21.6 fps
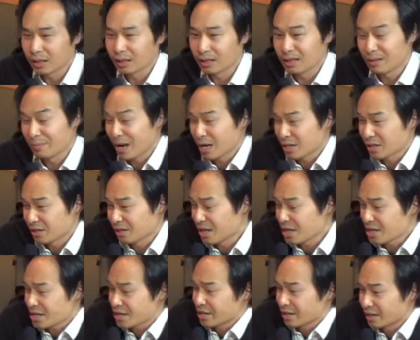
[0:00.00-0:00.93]

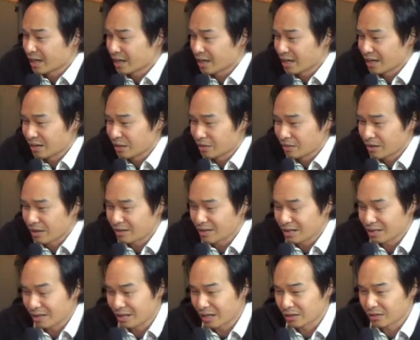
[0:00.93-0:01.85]
imagination, and I know that
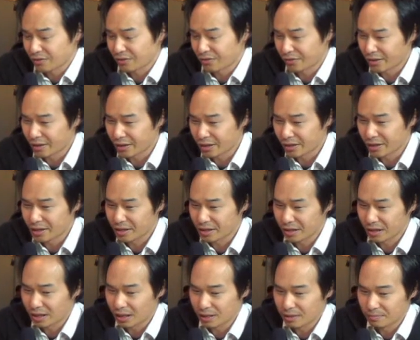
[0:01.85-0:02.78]
that sounds
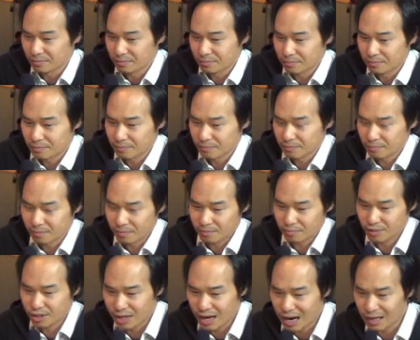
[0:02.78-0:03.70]
very
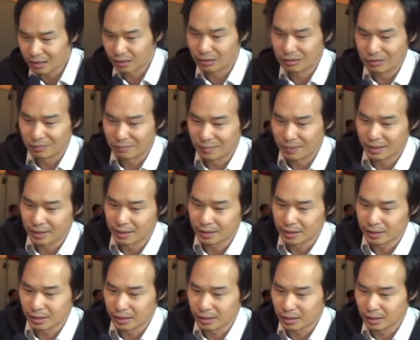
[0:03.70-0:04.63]
shallow, but
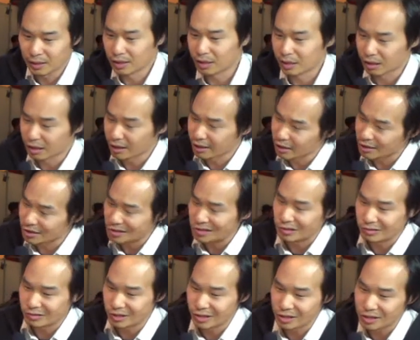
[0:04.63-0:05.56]
you know, I
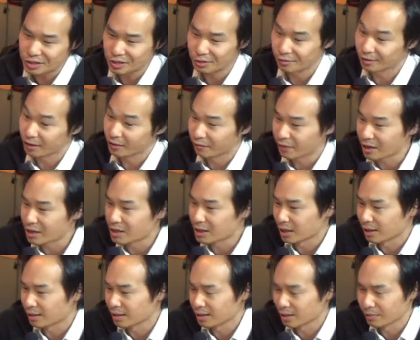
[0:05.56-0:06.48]
also teach creative
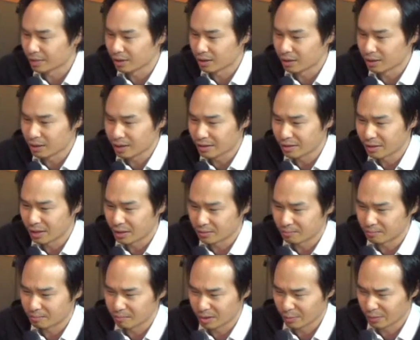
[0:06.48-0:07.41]
writing.
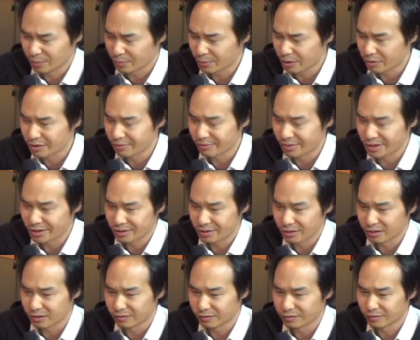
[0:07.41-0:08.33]
I'm a poet
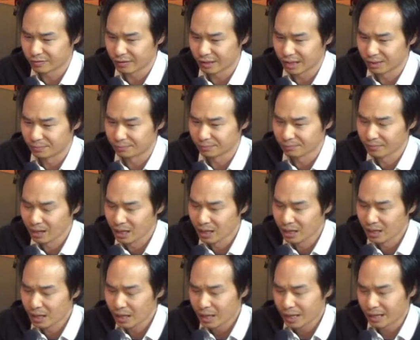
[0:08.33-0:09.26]
myself,
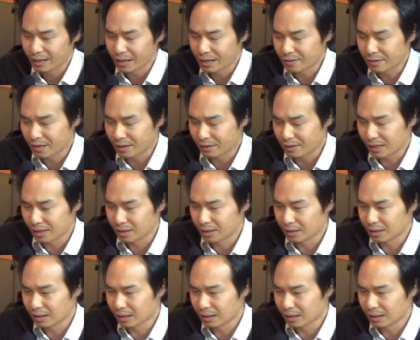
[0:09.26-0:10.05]
and I think that.